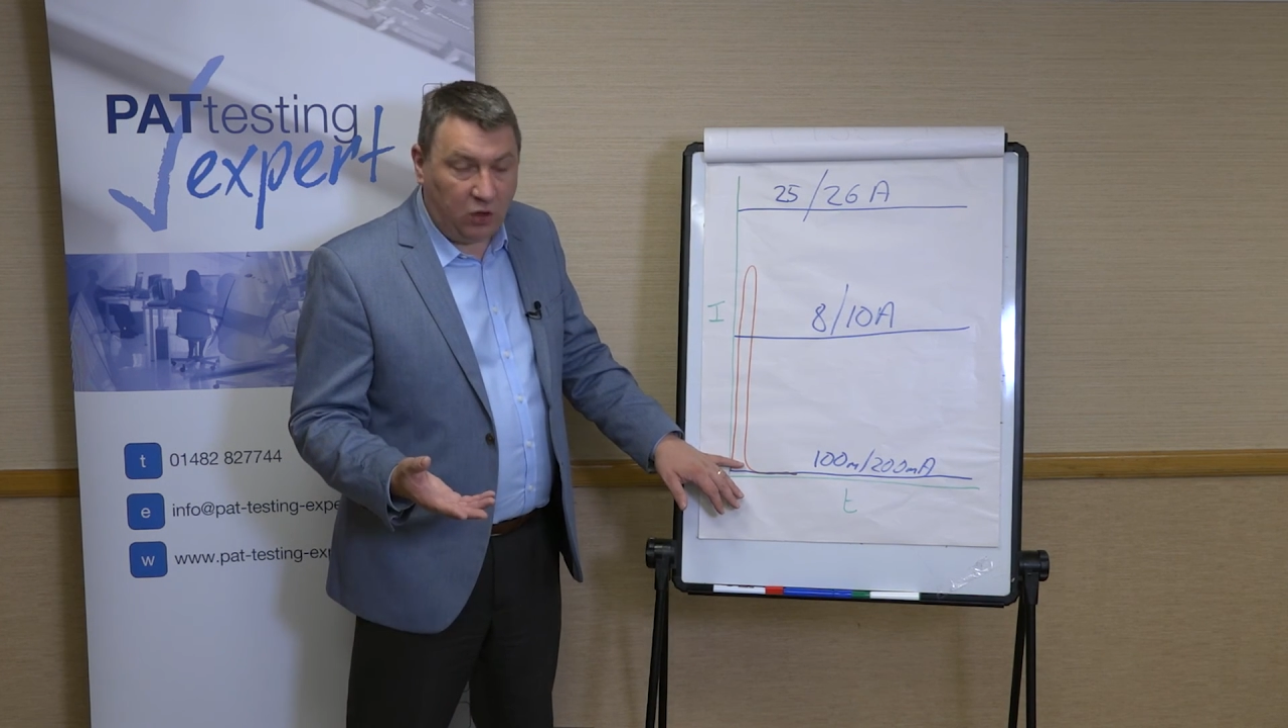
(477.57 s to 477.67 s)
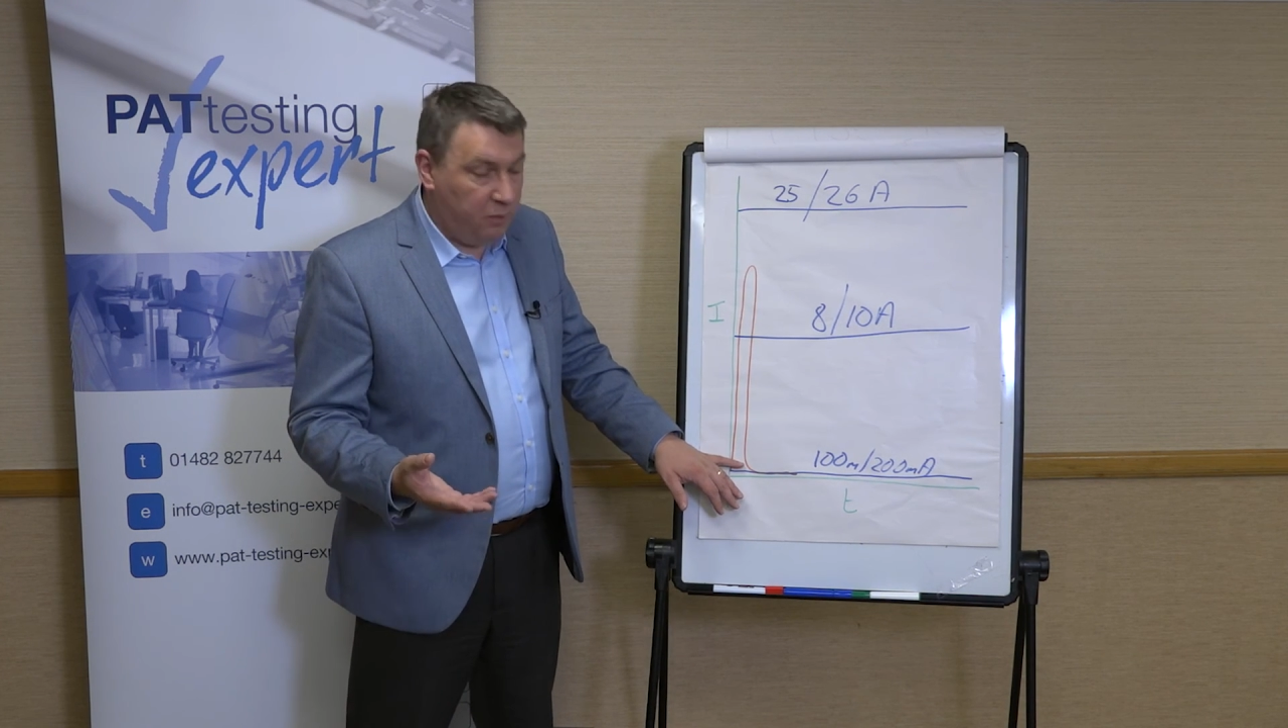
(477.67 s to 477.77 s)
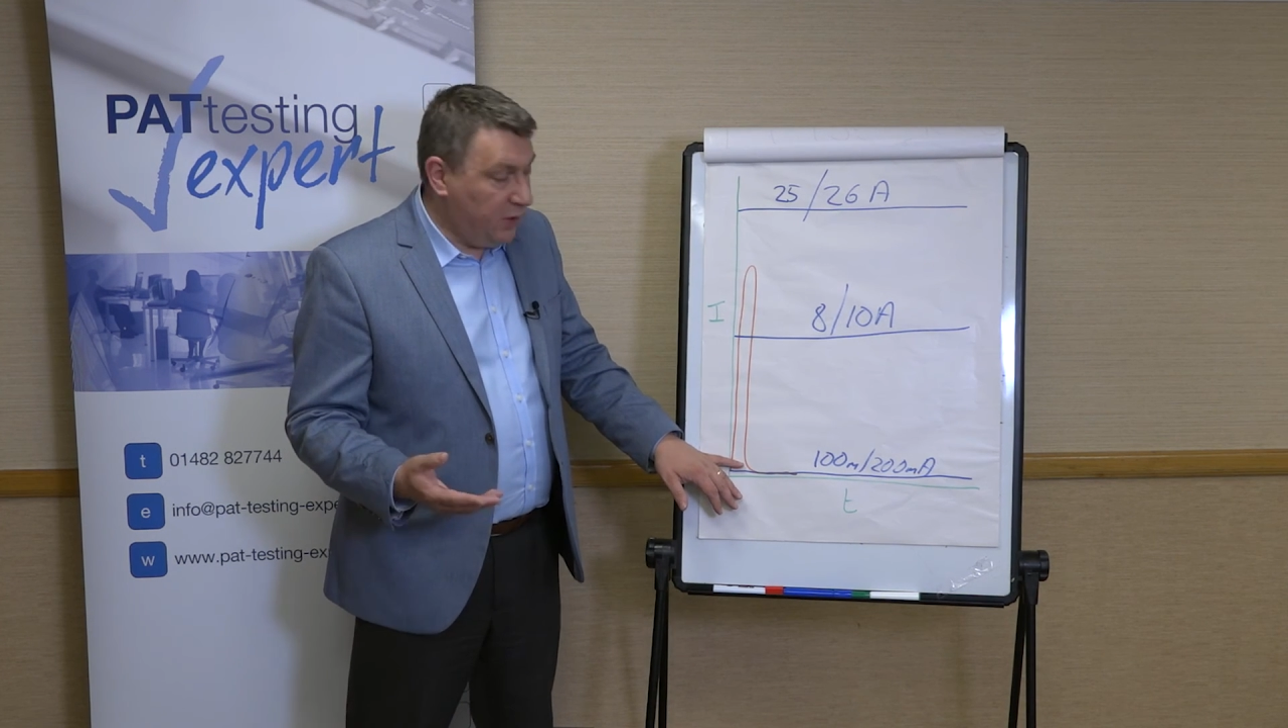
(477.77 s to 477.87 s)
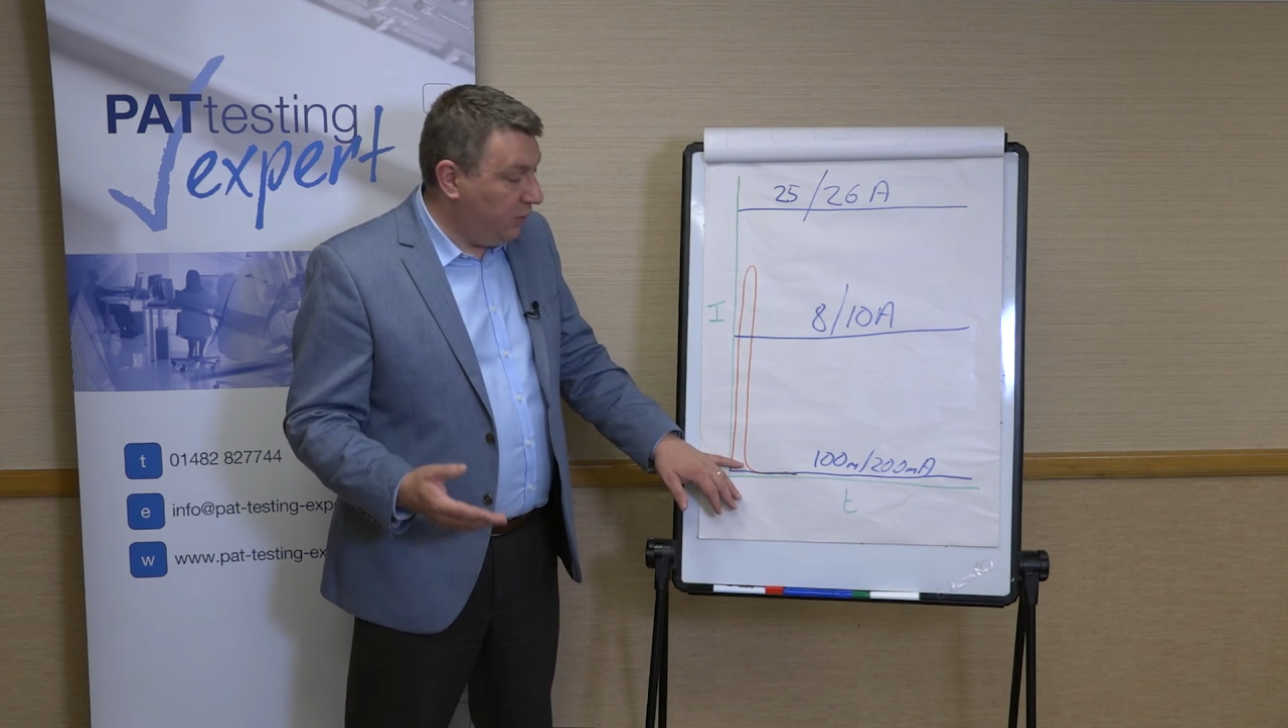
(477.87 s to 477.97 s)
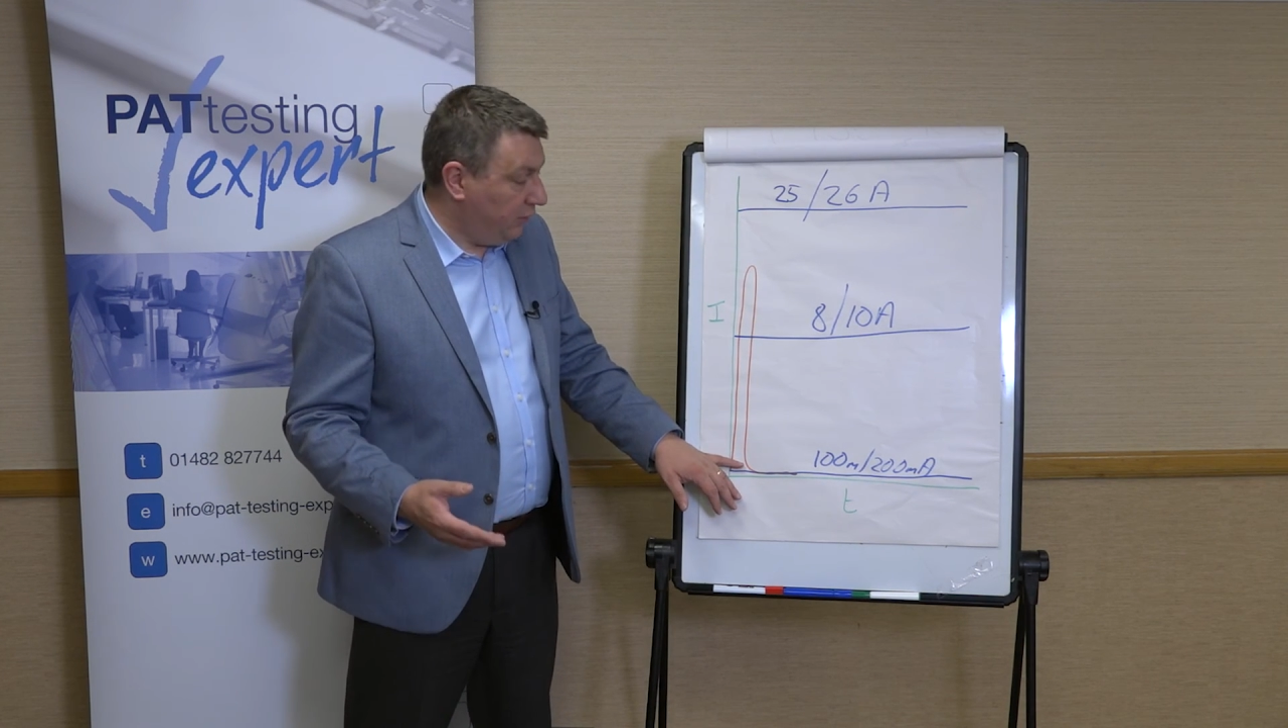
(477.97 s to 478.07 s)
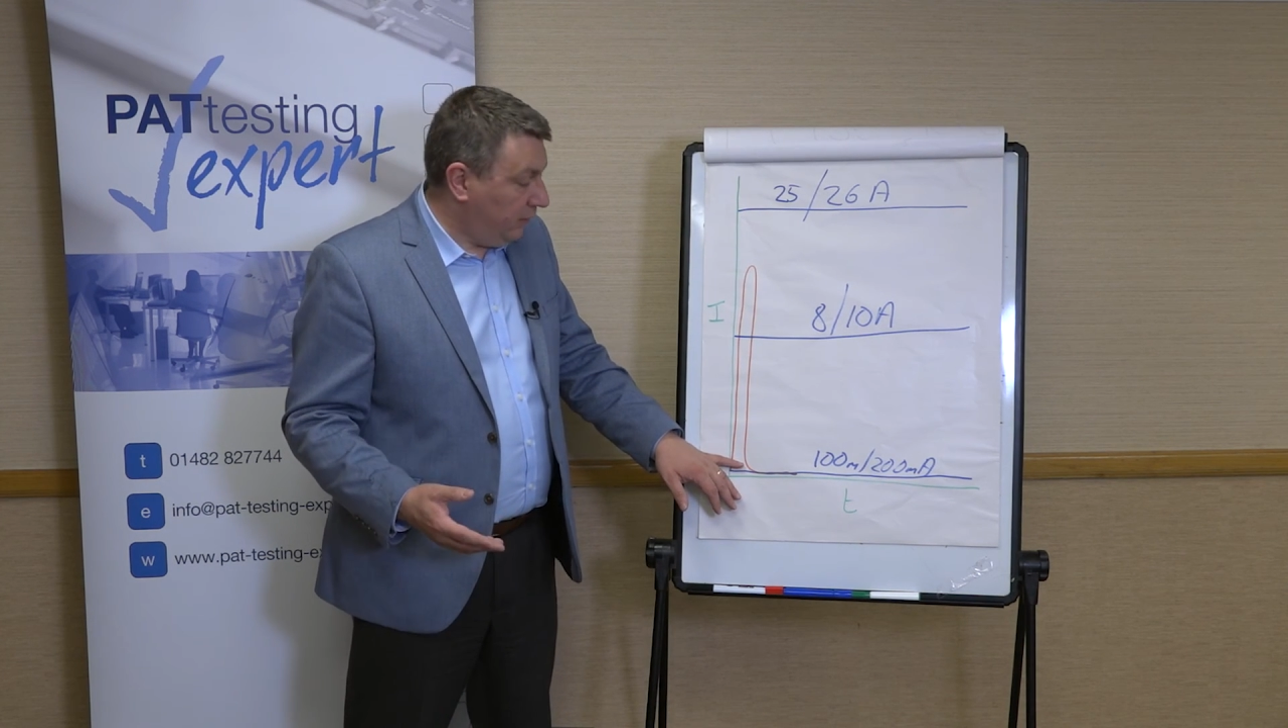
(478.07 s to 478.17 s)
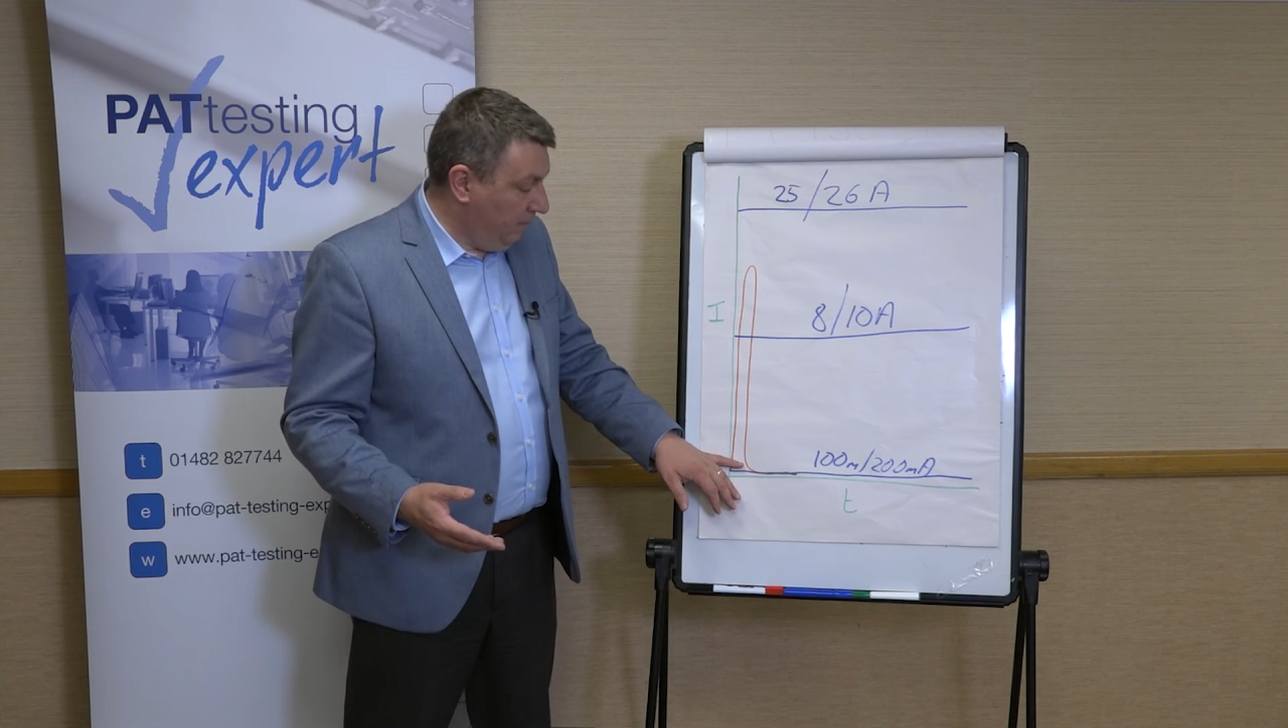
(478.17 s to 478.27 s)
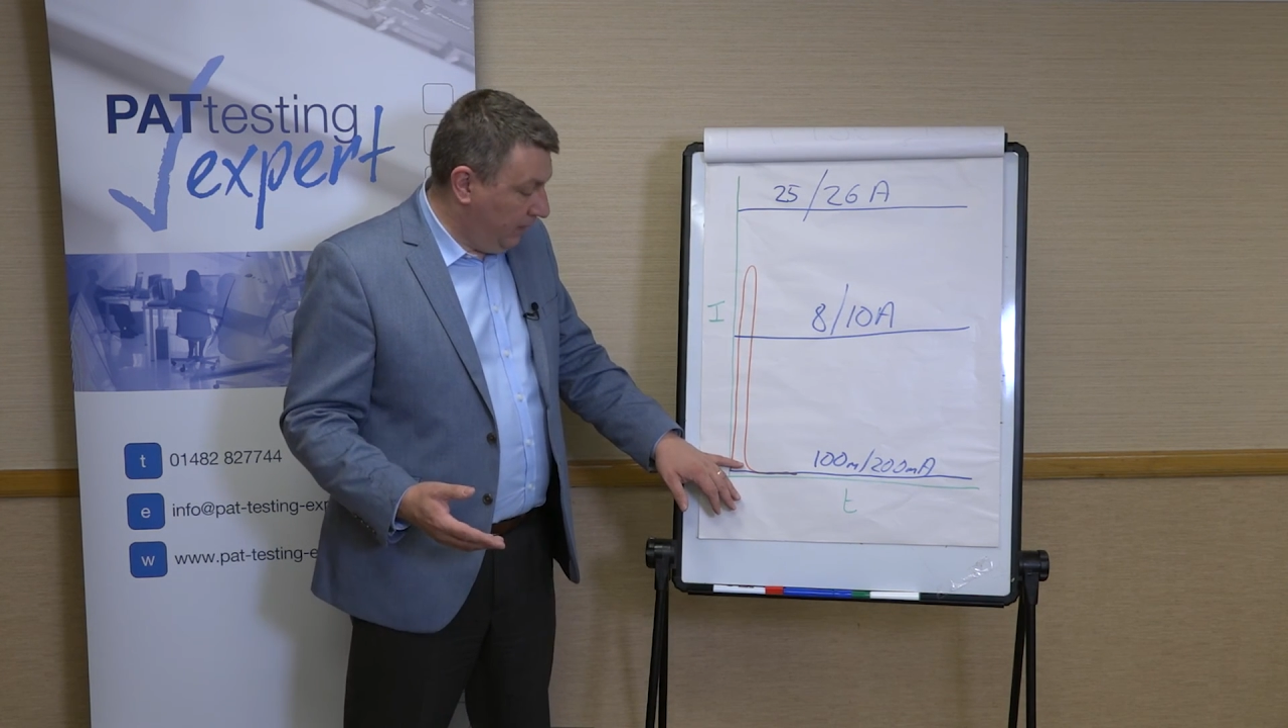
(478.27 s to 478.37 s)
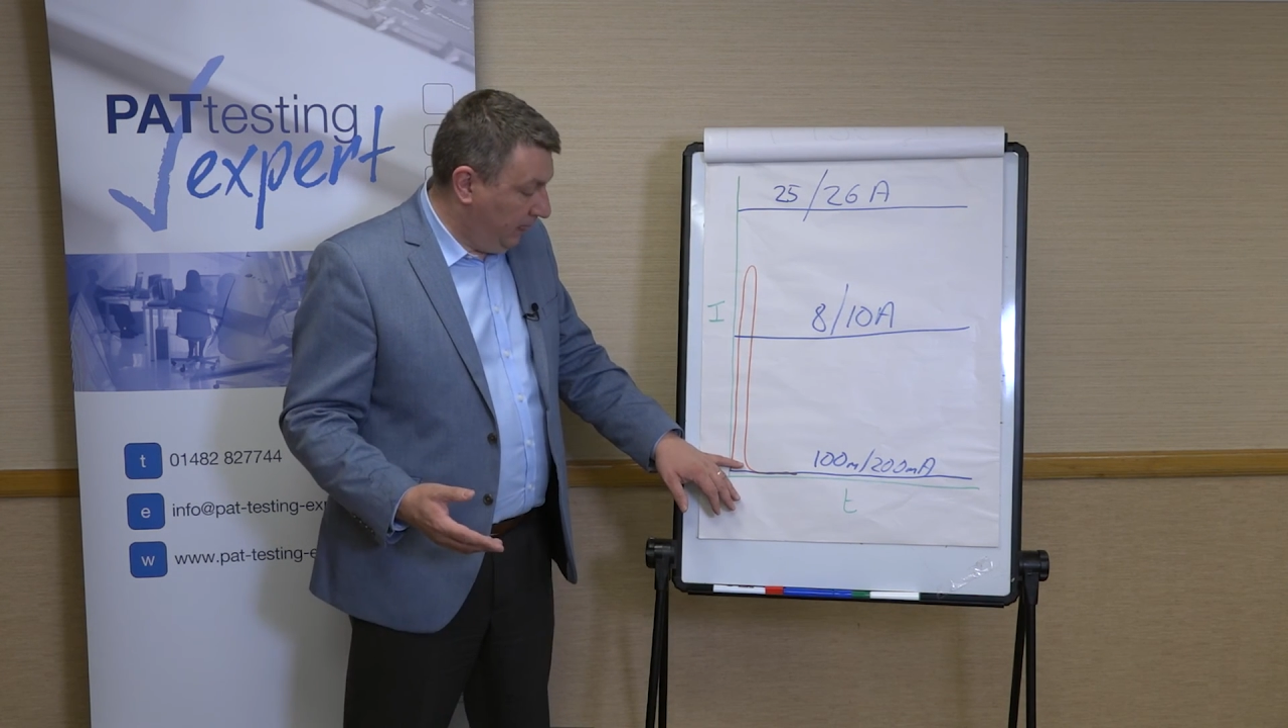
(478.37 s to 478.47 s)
computers.